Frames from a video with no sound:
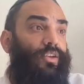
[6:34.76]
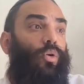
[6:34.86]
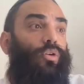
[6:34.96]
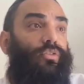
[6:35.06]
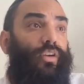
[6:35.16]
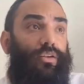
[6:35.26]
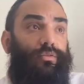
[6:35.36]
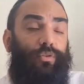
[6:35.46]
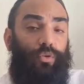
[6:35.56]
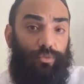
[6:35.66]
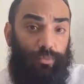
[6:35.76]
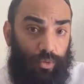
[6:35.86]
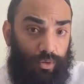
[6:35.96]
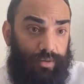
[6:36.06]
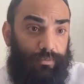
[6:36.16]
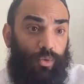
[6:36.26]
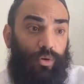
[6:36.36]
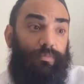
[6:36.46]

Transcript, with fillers: in order to unfold more and more.